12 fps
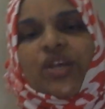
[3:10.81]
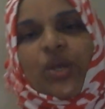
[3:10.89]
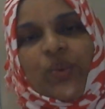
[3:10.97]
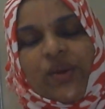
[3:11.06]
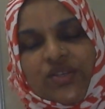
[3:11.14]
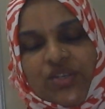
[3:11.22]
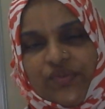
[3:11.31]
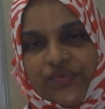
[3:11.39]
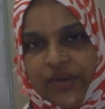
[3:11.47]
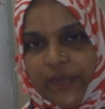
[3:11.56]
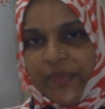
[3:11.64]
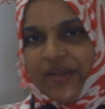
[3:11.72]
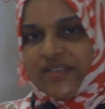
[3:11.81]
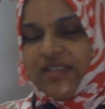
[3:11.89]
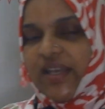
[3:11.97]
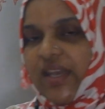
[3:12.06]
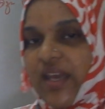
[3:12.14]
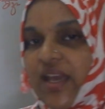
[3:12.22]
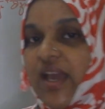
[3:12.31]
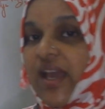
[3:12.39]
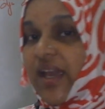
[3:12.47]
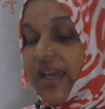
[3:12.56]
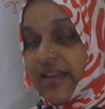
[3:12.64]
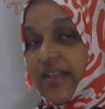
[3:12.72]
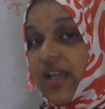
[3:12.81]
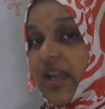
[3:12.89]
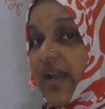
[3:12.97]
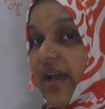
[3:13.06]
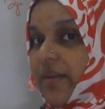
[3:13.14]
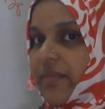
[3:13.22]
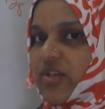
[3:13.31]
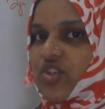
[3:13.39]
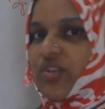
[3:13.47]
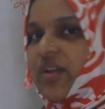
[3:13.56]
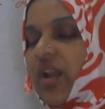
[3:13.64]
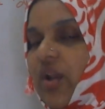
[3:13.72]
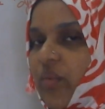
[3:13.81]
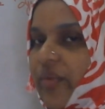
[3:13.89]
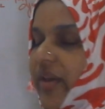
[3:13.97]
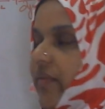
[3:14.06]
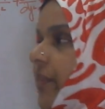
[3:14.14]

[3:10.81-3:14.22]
equation representing a three-dimensional wave.